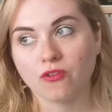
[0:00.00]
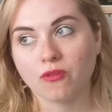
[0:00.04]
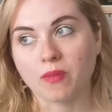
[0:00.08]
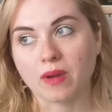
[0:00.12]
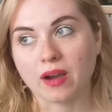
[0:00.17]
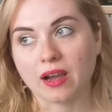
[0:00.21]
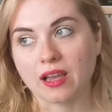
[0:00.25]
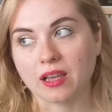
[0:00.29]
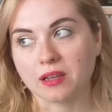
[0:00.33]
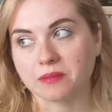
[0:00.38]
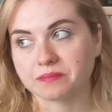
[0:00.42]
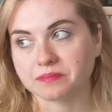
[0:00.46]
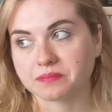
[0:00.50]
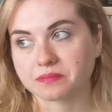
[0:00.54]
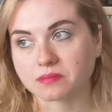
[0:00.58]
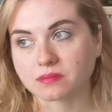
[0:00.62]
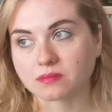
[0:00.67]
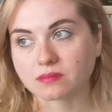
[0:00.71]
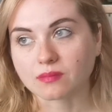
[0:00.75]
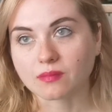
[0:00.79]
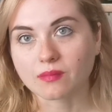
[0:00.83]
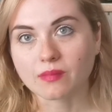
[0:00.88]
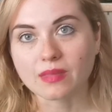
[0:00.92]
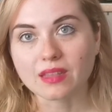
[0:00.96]
of
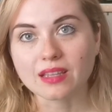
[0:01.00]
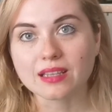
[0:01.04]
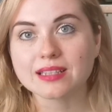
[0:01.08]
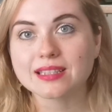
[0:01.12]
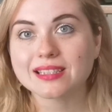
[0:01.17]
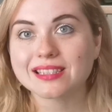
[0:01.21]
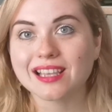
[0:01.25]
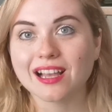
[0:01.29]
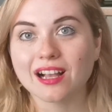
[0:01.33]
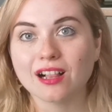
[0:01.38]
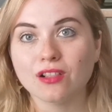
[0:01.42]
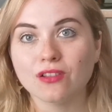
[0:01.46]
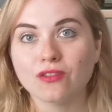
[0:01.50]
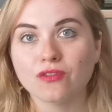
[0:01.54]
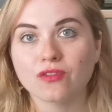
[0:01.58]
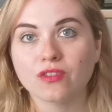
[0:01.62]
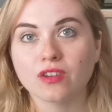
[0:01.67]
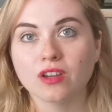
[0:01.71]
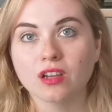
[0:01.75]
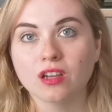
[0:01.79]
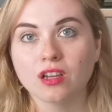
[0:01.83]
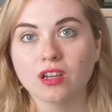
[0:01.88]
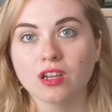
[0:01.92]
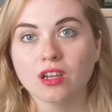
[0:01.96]
myself
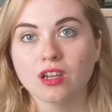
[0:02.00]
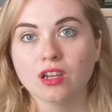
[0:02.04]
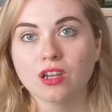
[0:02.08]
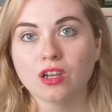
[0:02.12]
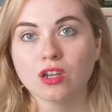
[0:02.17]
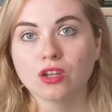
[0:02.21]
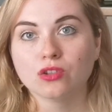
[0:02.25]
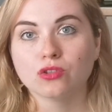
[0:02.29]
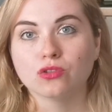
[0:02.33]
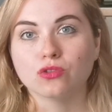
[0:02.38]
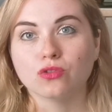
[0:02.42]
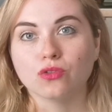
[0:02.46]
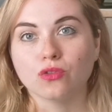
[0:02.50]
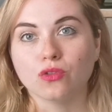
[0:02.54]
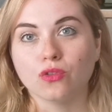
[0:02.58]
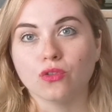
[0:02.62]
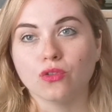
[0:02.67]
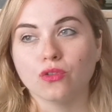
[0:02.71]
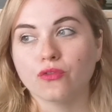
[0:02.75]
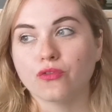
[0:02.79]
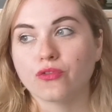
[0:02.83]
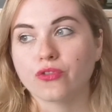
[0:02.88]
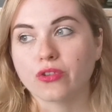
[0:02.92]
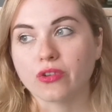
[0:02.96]

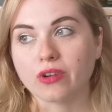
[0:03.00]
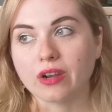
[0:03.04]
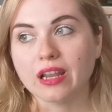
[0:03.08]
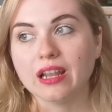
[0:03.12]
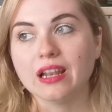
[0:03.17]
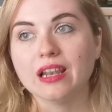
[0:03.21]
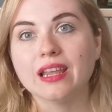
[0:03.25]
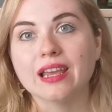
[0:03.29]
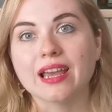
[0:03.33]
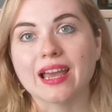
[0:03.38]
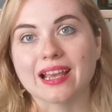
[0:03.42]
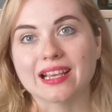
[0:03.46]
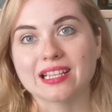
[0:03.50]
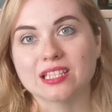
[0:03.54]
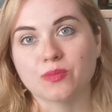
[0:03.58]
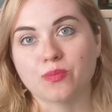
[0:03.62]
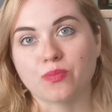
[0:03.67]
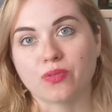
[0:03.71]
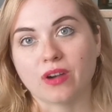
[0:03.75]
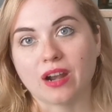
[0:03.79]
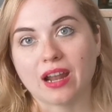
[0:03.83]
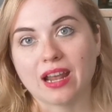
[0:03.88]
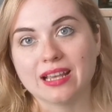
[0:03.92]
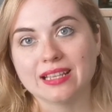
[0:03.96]
to freely
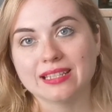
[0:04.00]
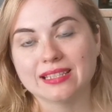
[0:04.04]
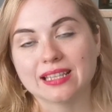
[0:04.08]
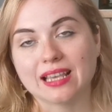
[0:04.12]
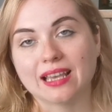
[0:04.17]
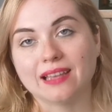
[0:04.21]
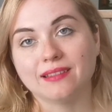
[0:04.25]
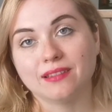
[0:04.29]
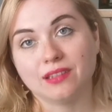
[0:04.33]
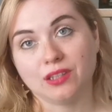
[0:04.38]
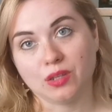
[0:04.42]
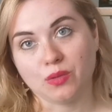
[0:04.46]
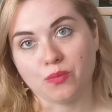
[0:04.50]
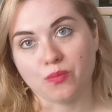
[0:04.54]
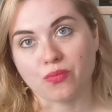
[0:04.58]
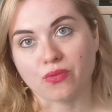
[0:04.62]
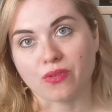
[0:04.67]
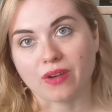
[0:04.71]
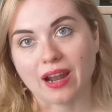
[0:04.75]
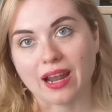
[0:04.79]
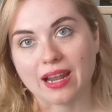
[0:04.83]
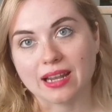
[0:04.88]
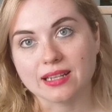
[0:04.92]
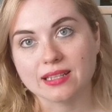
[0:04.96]
express and
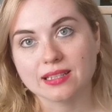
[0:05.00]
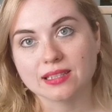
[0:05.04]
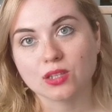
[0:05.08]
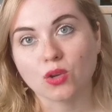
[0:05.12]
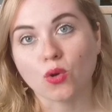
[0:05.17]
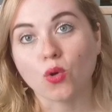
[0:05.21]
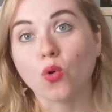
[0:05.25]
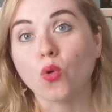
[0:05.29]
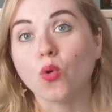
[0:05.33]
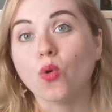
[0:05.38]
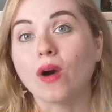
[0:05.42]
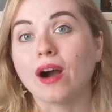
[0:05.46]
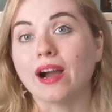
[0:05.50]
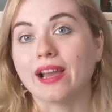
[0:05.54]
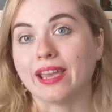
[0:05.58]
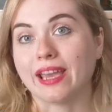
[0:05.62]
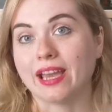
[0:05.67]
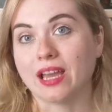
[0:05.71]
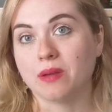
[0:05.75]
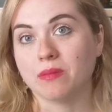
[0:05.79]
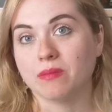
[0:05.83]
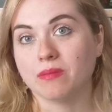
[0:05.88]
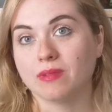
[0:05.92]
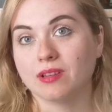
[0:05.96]
embrace who I
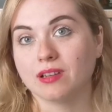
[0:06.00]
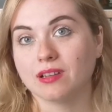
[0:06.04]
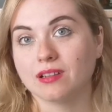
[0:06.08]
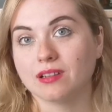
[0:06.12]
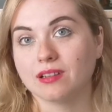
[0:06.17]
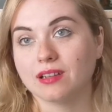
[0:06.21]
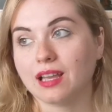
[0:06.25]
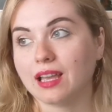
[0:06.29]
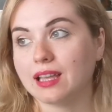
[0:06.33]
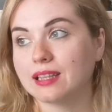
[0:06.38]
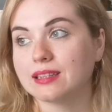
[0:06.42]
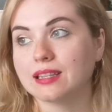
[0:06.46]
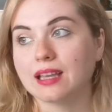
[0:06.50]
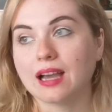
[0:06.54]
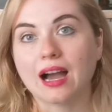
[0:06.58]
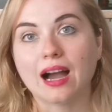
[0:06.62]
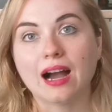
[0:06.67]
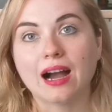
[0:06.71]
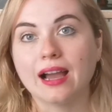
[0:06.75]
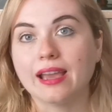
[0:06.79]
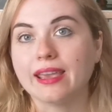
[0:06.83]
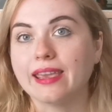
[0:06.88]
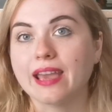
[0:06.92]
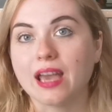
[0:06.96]
am. And
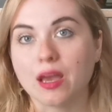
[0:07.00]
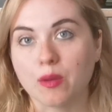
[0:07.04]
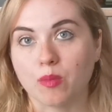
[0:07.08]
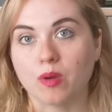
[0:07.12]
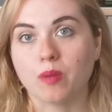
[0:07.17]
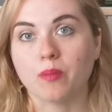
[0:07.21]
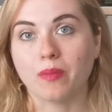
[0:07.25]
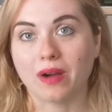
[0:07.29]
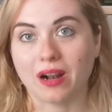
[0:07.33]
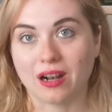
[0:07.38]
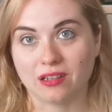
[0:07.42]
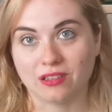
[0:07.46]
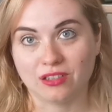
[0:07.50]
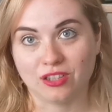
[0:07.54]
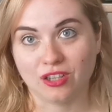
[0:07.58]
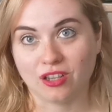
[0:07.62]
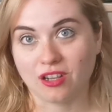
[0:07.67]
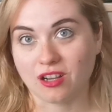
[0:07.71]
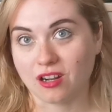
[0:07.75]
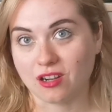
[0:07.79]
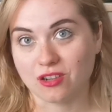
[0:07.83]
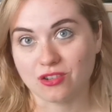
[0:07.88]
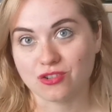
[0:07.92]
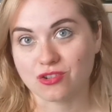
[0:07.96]
I am
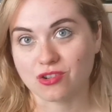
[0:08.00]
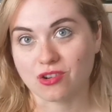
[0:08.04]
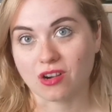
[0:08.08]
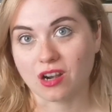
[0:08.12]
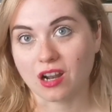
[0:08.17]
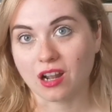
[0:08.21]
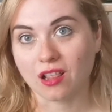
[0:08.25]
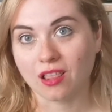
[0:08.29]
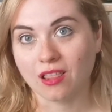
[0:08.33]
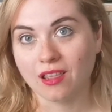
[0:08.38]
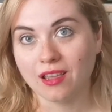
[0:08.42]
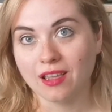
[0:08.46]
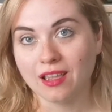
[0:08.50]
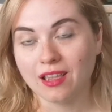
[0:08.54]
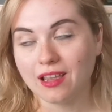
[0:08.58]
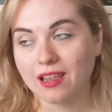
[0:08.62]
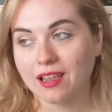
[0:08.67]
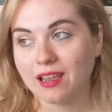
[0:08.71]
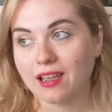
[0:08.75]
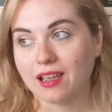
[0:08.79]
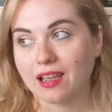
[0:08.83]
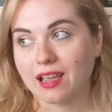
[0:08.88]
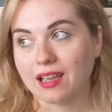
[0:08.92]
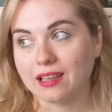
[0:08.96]
multicultural.
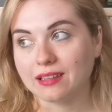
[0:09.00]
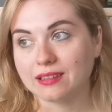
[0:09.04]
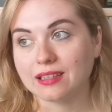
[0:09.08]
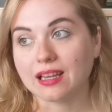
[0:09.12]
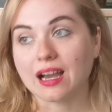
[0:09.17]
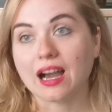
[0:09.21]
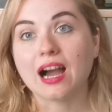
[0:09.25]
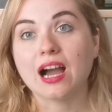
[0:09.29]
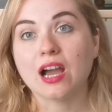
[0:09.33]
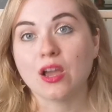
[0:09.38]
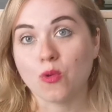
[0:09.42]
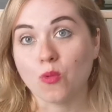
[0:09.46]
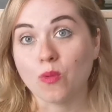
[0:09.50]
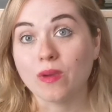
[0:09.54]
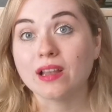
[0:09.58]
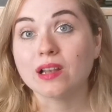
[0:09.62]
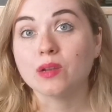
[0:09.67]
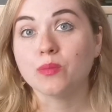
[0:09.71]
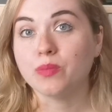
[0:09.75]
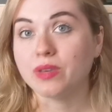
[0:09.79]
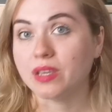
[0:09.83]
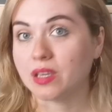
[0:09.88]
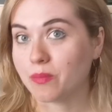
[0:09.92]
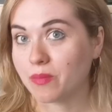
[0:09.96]
And I
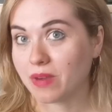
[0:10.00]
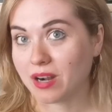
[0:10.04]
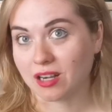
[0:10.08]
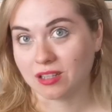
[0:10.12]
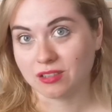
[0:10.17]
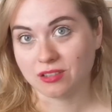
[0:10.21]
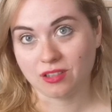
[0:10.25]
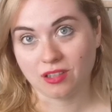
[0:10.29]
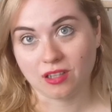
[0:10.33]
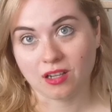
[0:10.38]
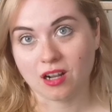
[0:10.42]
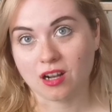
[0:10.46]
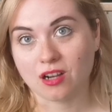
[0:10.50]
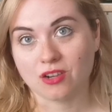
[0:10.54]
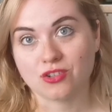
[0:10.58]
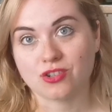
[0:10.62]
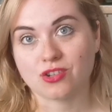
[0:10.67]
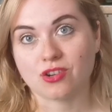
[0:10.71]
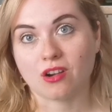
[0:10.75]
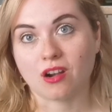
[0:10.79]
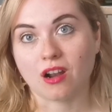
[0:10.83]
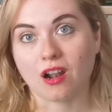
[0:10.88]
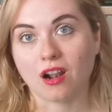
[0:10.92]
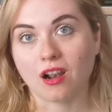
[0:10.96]
will be
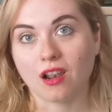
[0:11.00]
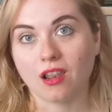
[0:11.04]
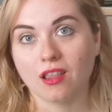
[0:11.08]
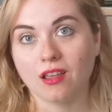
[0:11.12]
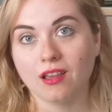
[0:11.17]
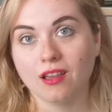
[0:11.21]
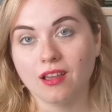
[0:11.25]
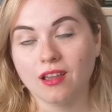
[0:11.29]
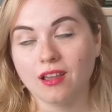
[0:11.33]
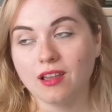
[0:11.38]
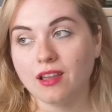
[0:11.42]
multicultural.